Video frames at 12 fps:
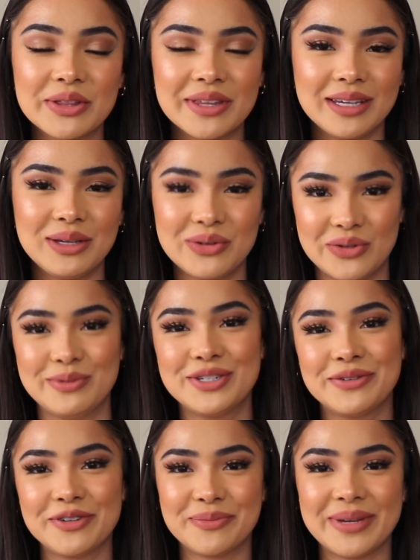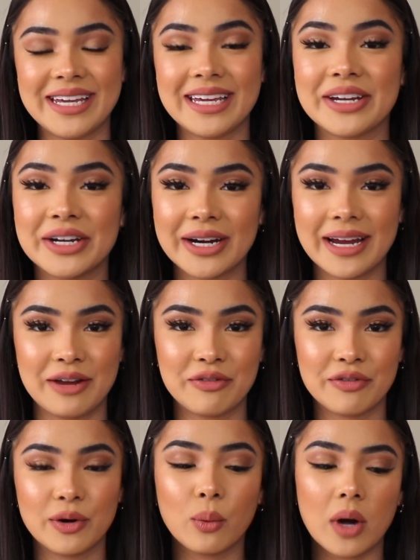Thank you so much for being here and
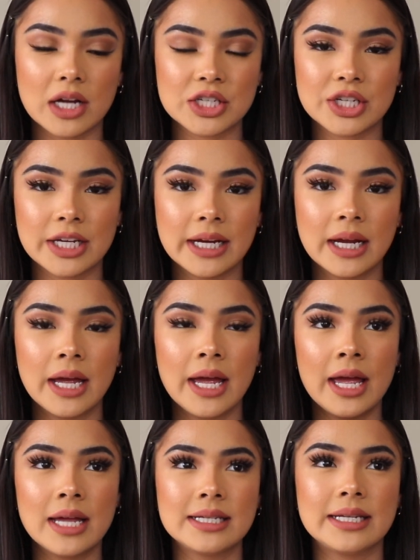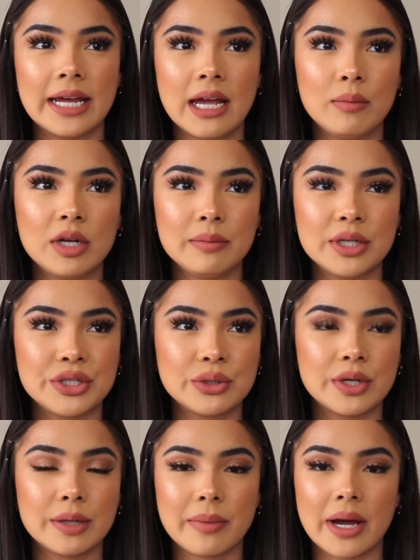for watching. Today I'm going to be
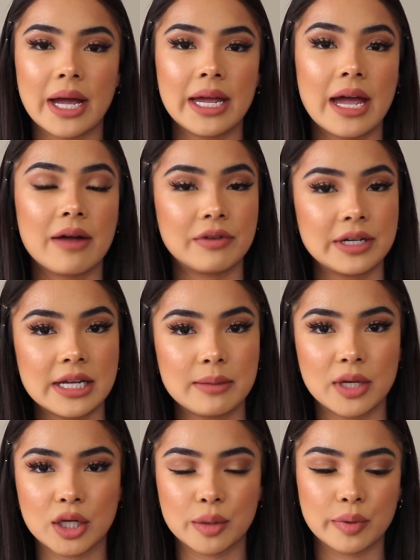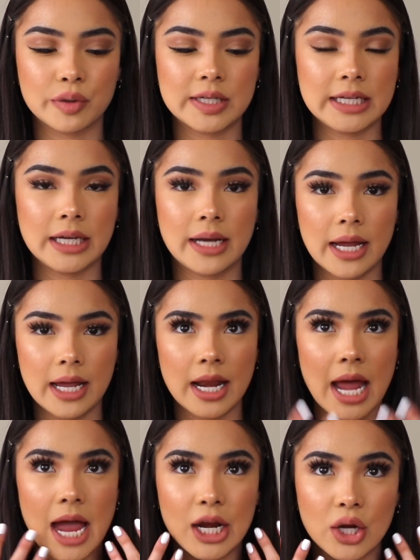doing my everyday makeup routine, and
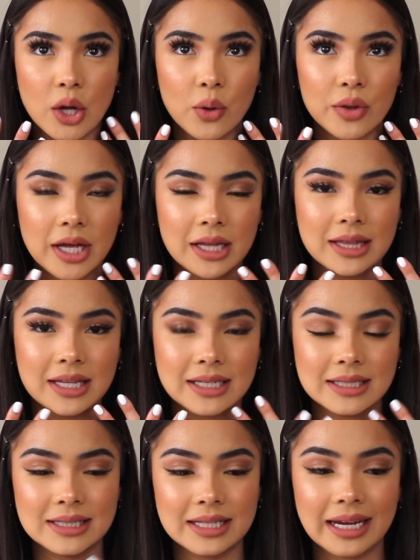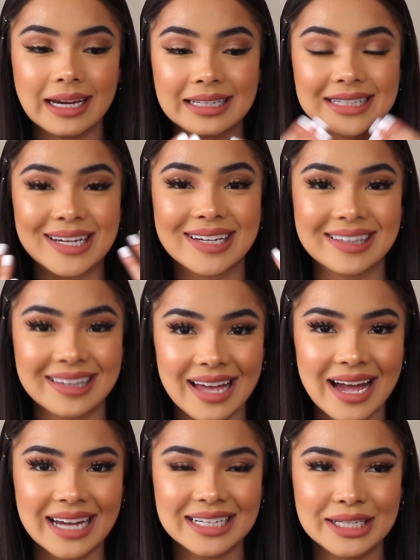I know that this is a
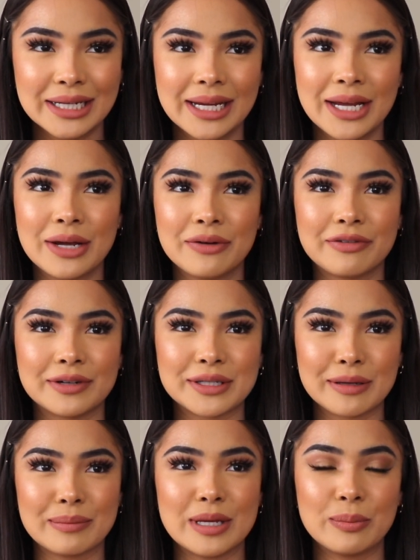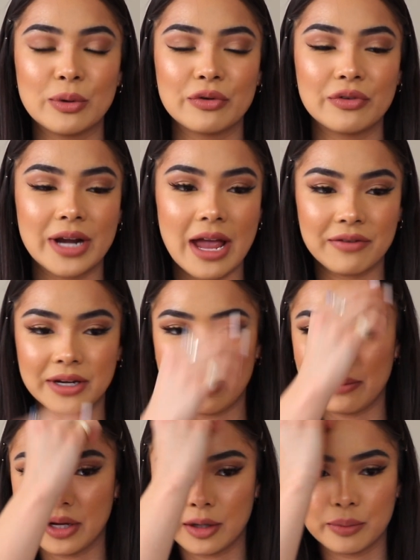lot for some people for an everyday
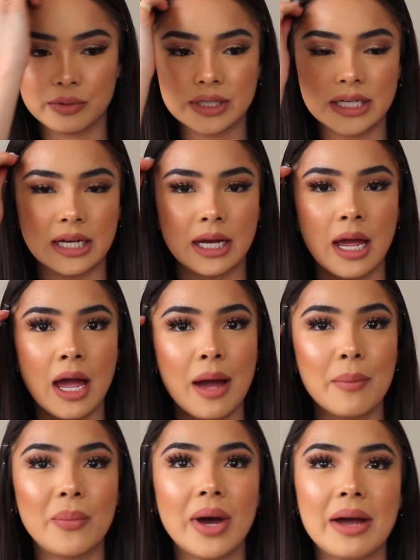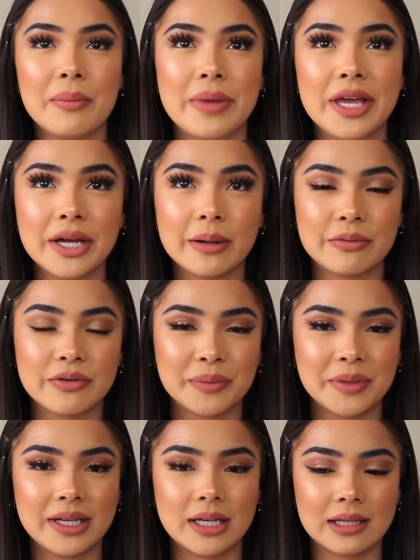makeup routine, but makeup for
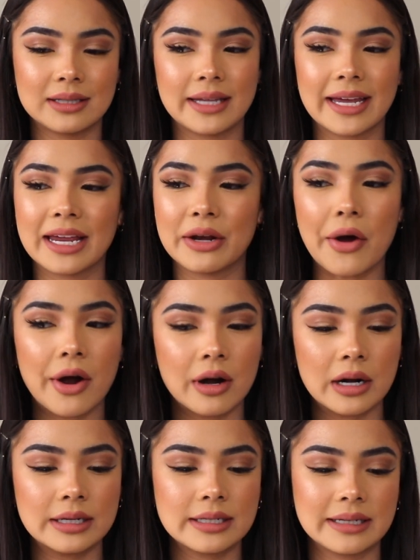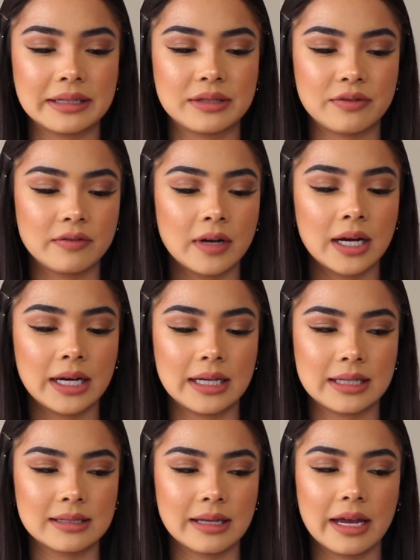me is like an art. It's fun.
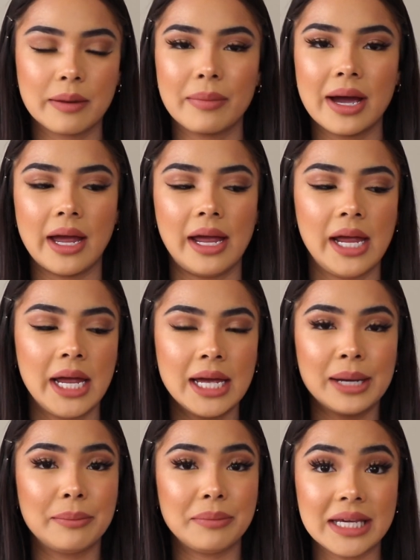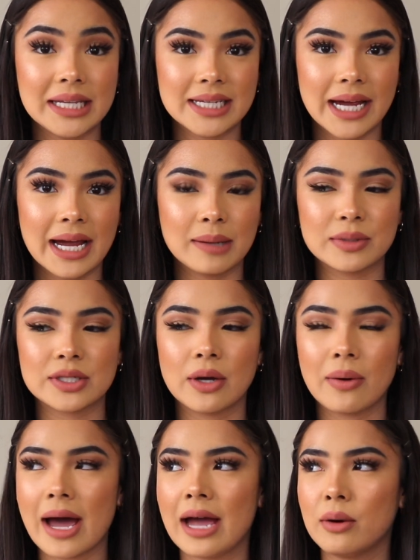It's like my me time. So
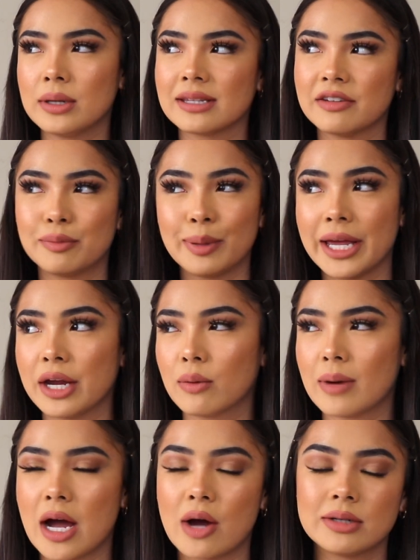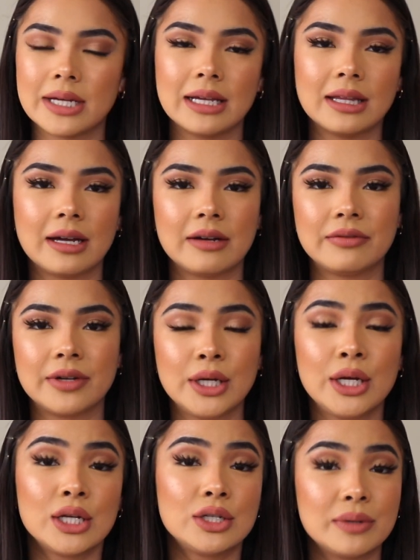I always love playing around. I love
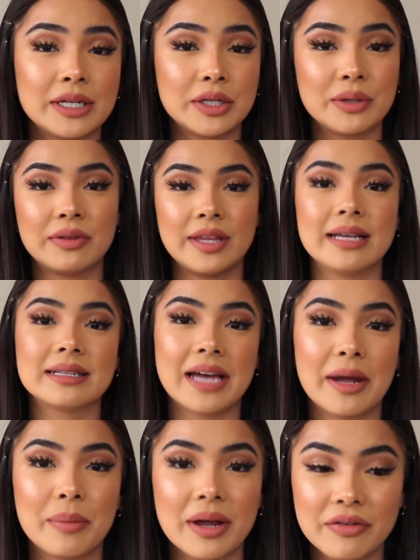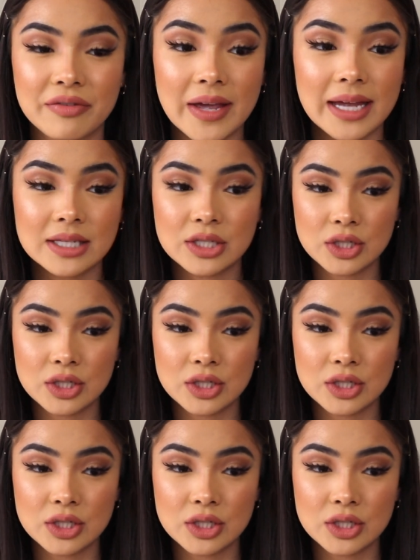doing new things on my face.